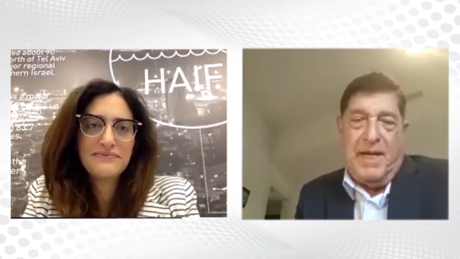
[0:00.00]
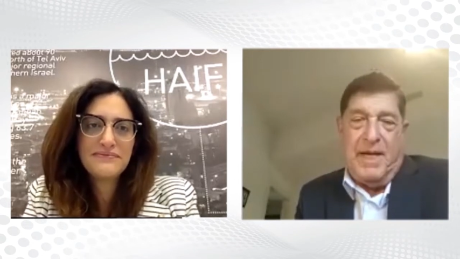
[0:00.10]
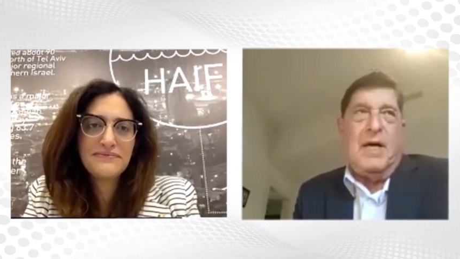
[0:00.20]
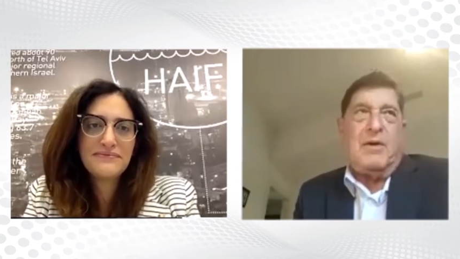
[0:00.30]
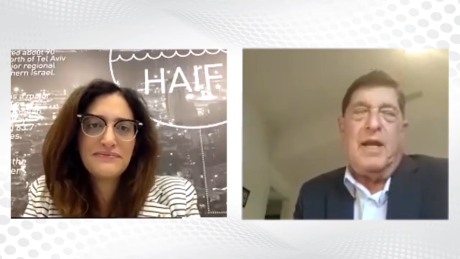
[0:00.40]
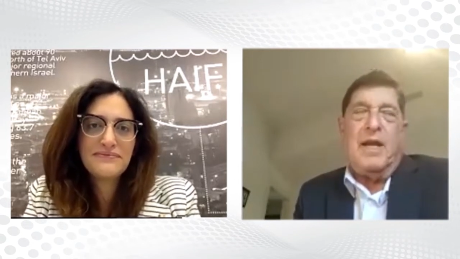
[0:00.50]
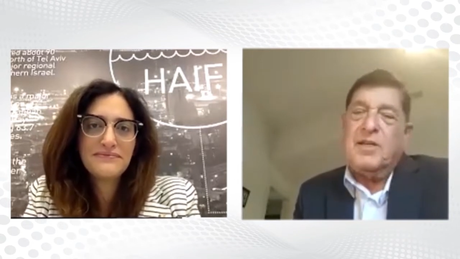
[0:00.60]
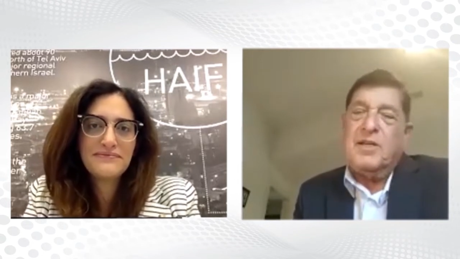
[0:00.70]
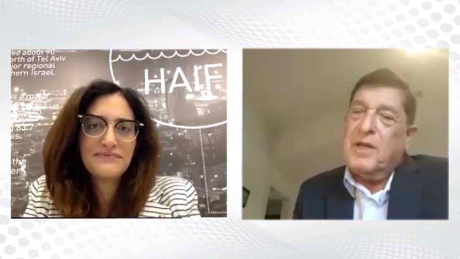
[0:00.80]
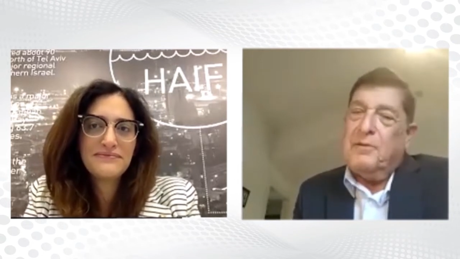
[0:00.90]
Speaker 1: Now, can
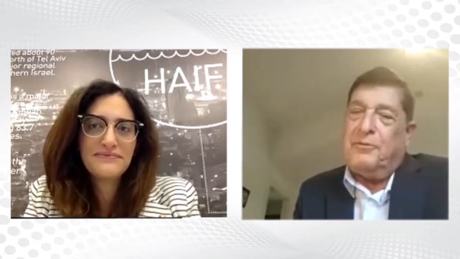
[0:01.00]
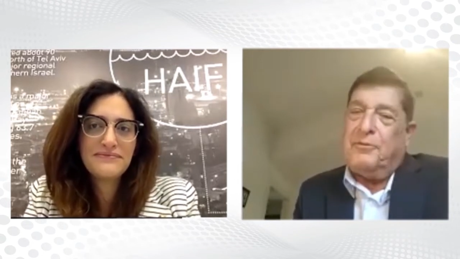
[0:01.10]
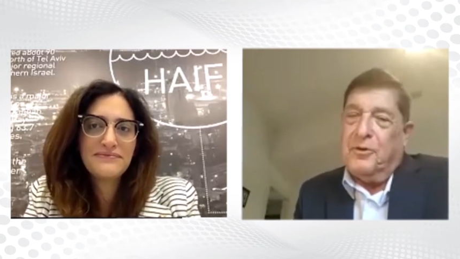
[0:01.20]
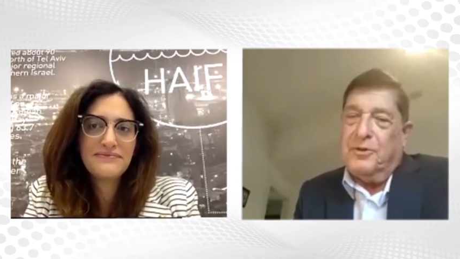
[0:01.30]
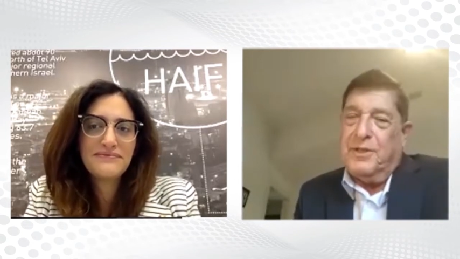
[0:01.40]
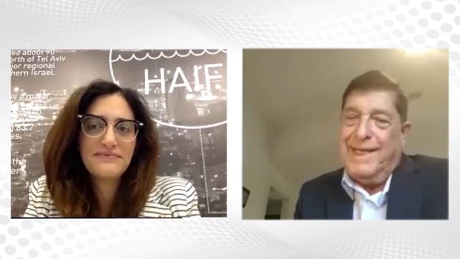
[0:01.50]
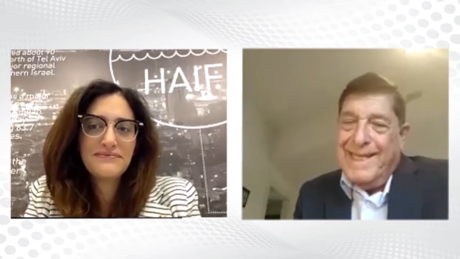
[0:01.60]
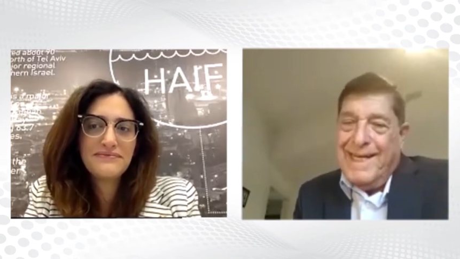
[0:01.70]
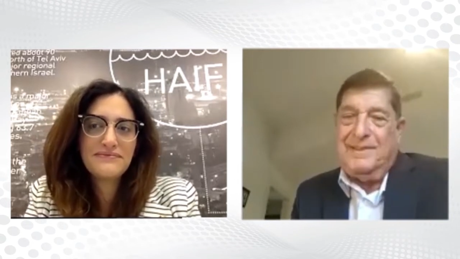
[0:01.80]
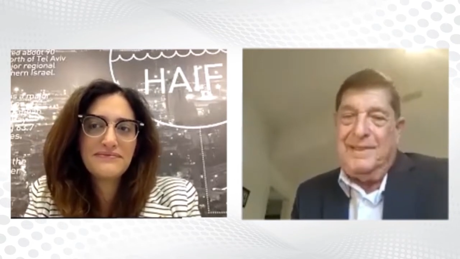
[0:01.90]
Israel afford
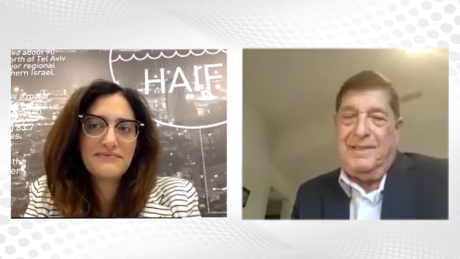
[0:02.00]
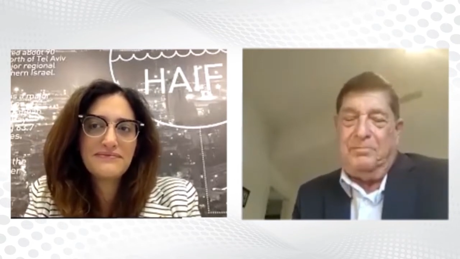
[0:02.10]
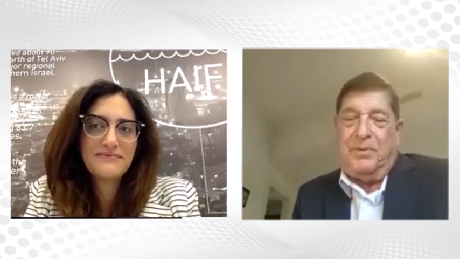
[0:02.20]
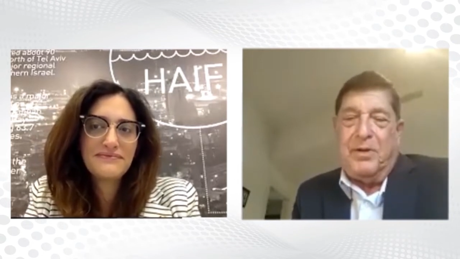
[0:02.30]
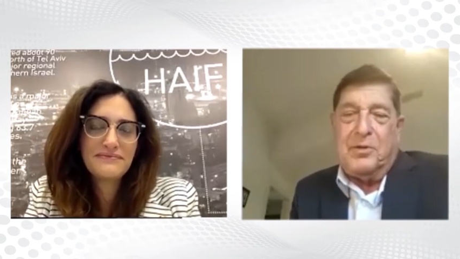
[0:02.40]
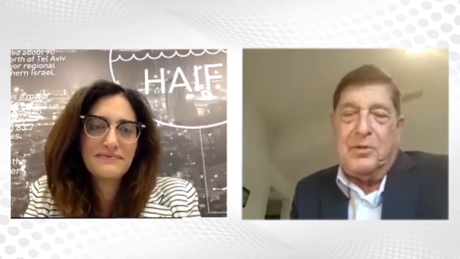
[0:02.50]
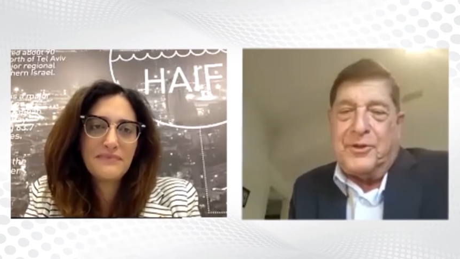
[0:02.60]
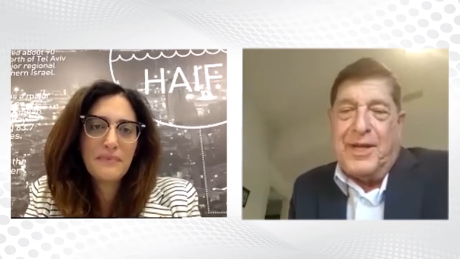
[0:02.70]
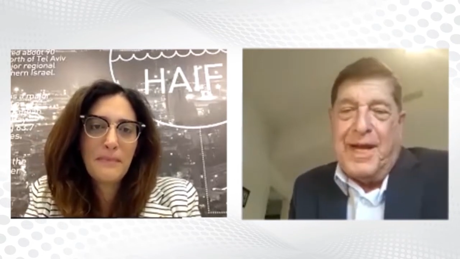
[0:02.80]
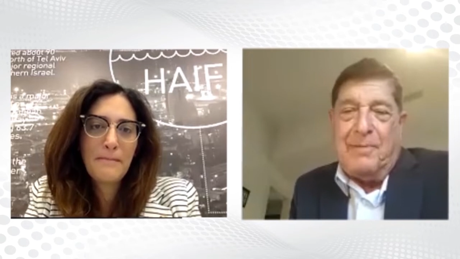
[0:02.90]
another period of
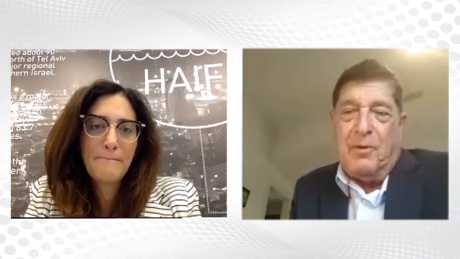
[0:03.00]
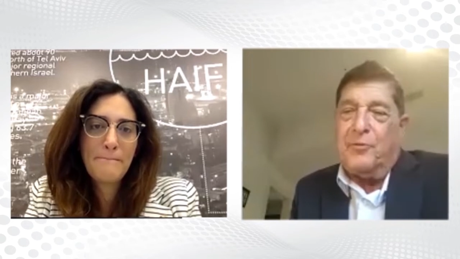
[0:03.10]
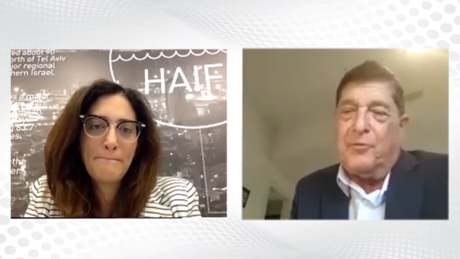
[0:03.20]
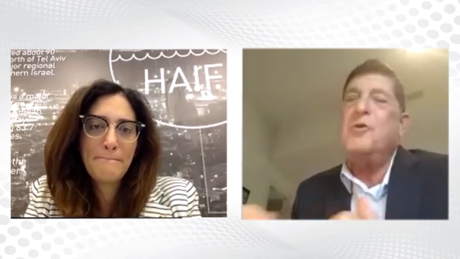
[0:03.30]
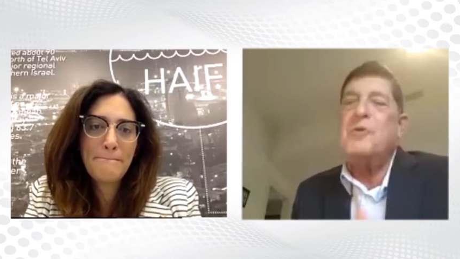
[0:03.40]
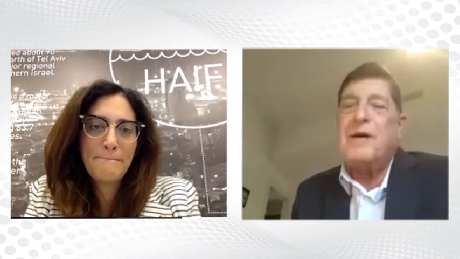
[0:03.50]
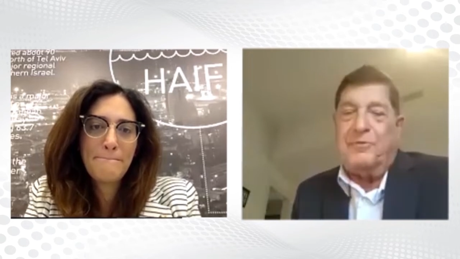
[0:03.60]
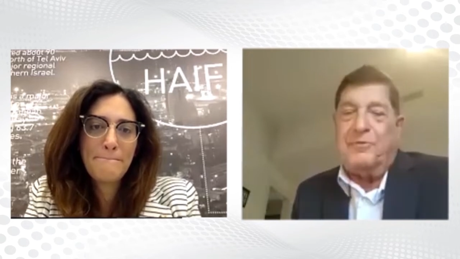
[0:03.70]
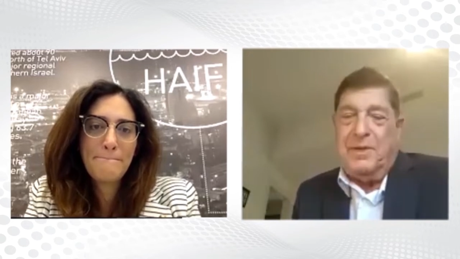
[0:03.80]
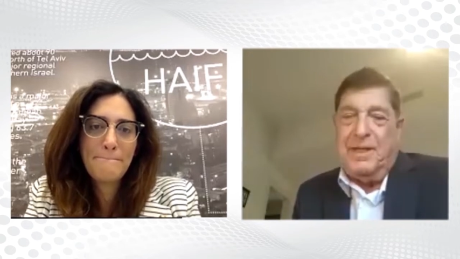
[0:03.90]
time of no
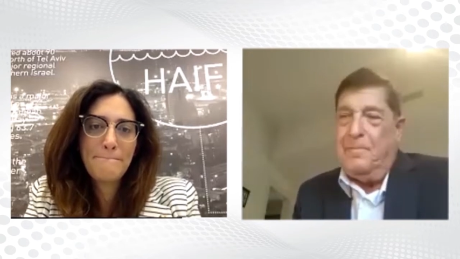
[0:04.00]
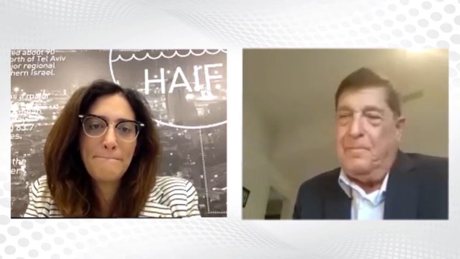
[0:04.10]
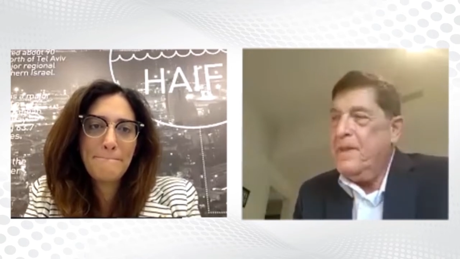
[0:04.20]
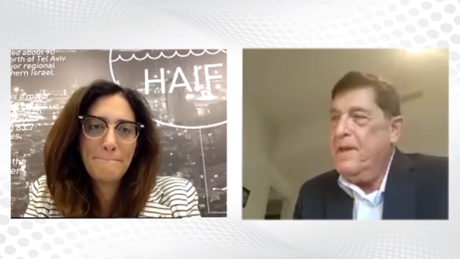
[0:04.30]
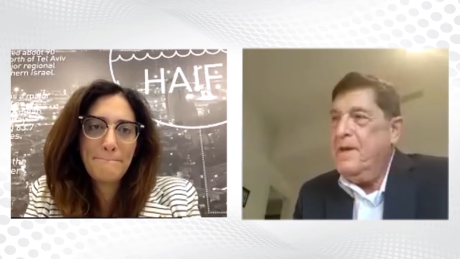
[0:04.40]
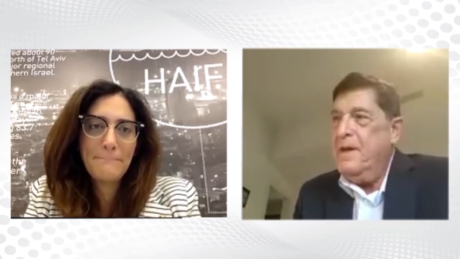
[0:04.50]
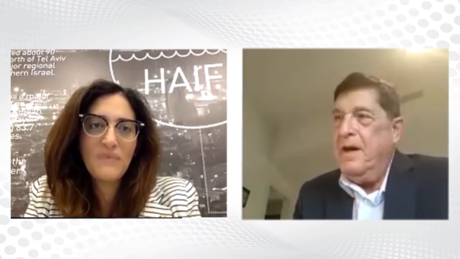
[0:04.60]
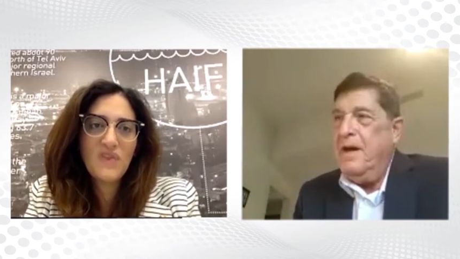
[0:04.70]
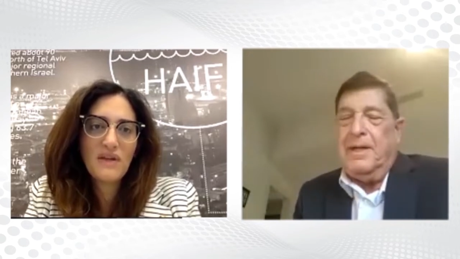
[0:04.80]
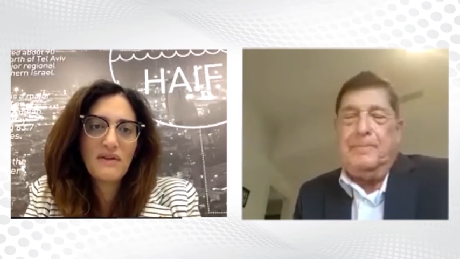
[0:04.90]
government,
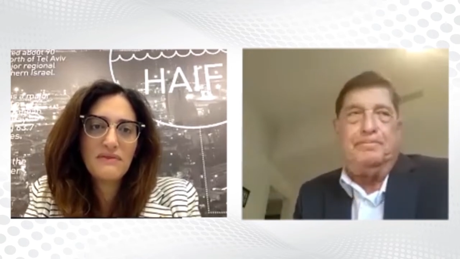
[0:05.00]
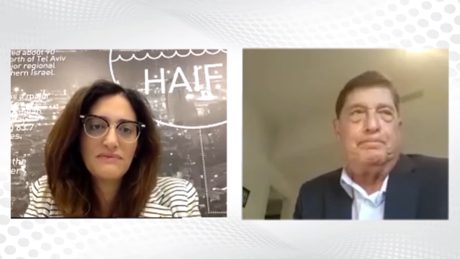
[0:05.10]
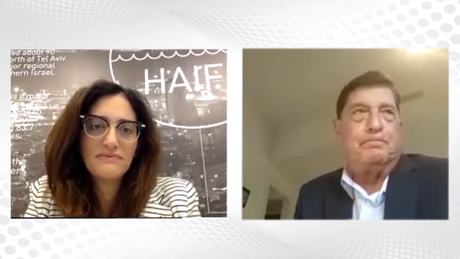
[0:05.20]
um,